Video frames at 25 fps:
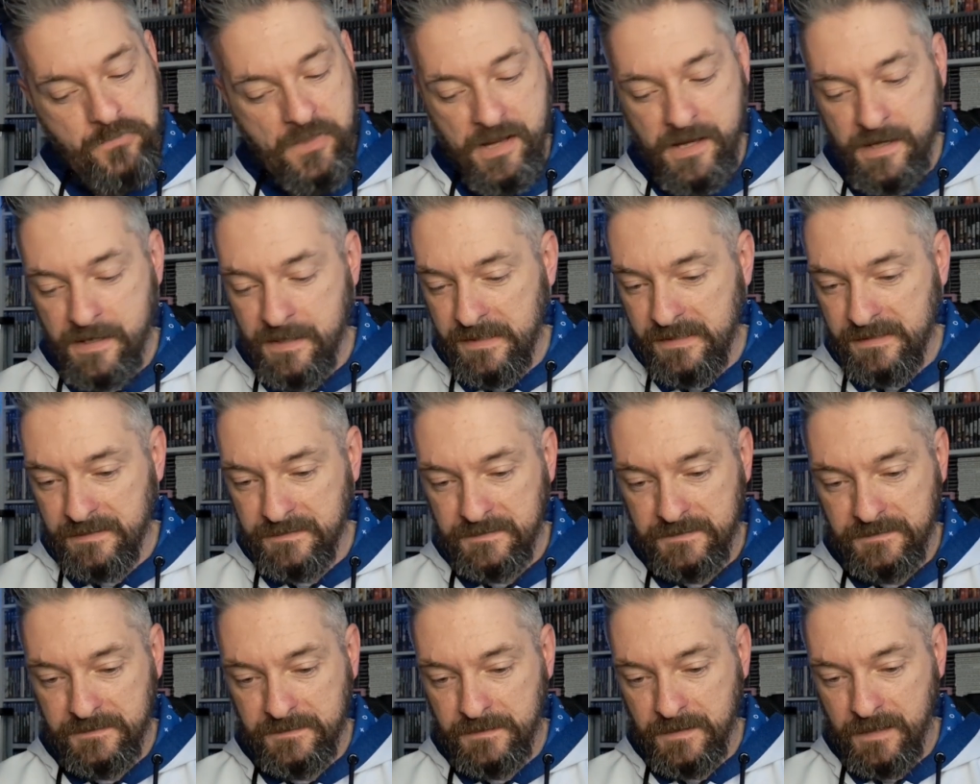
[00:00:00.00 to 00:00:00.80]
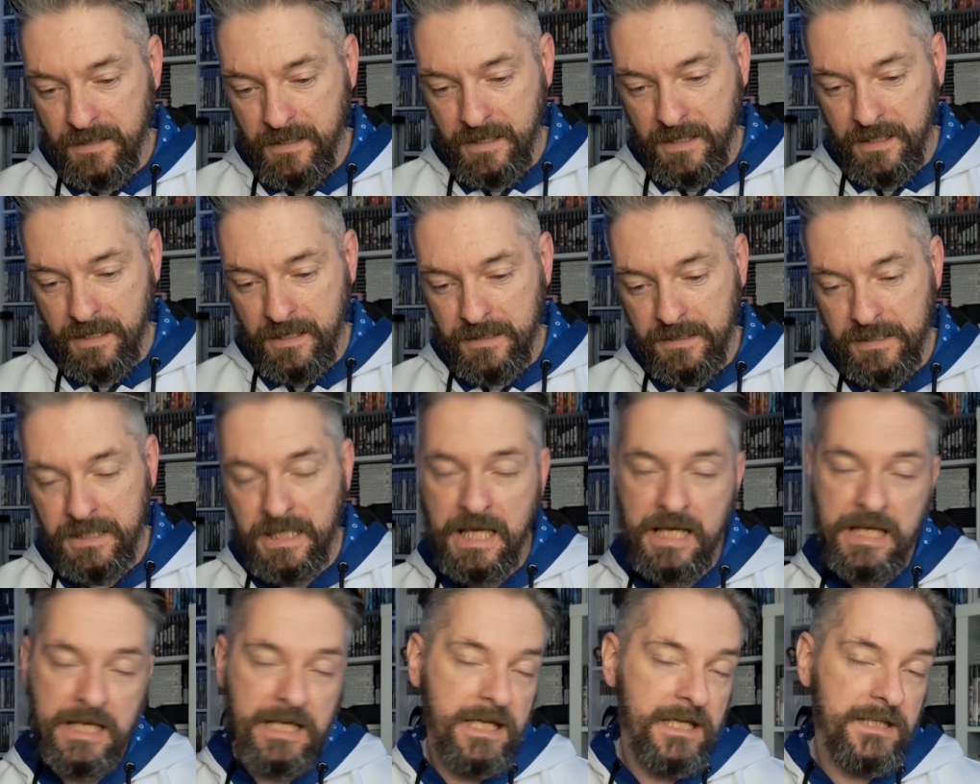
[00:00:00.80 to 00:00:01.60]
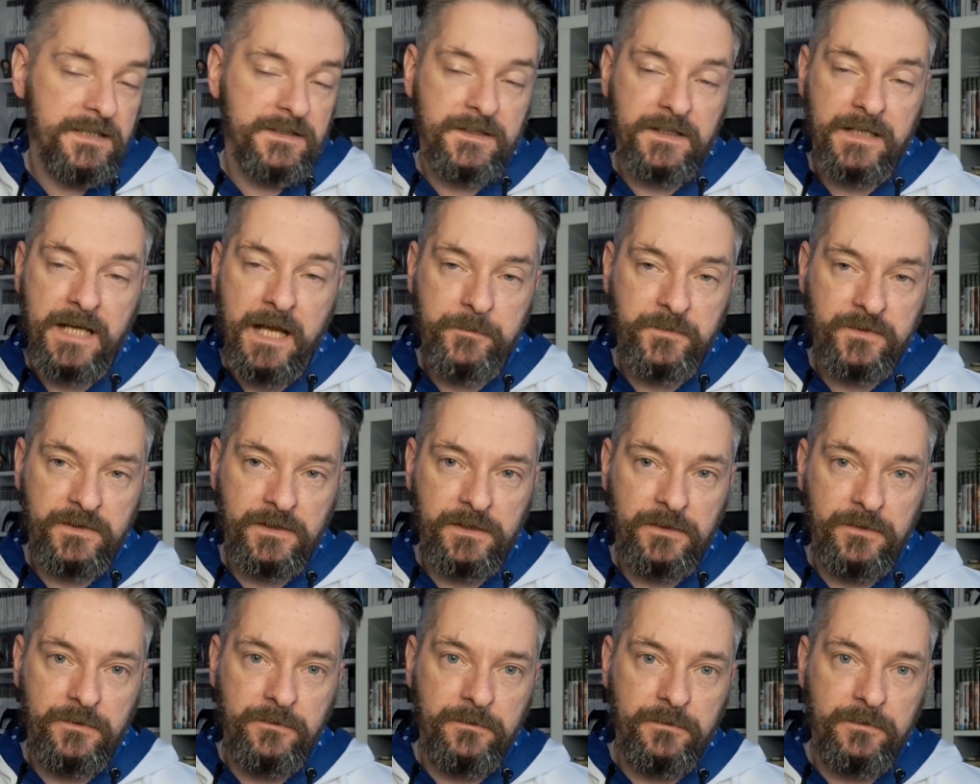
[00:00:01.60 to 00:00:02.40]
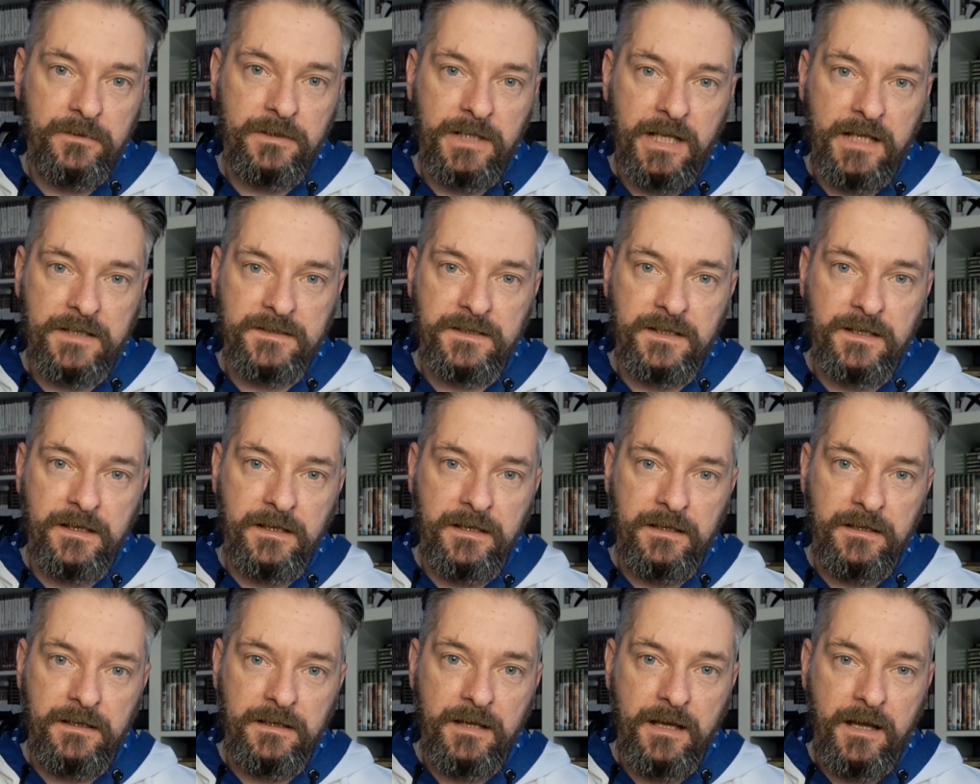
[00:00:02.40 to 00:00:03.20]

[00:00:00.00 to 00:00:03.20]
is, it's an absolute classic.